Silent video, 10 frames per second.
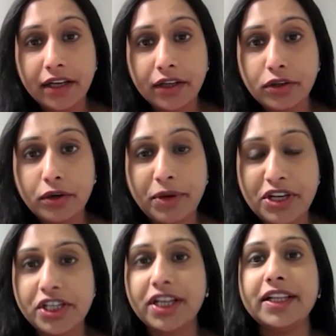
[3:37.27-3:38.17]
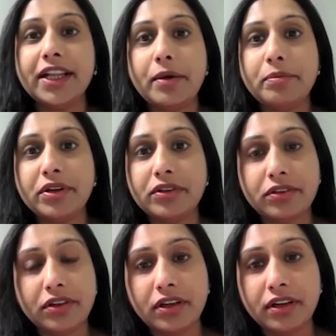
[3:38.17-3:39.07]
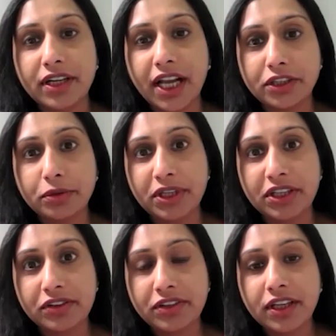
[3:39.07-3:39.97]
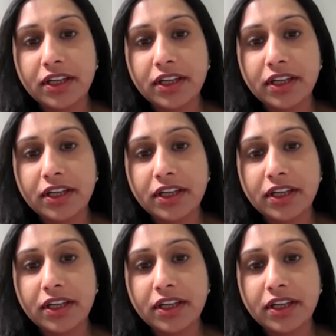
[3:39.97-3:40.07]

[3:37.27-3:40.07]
you're mentioning the numbers, Raja, because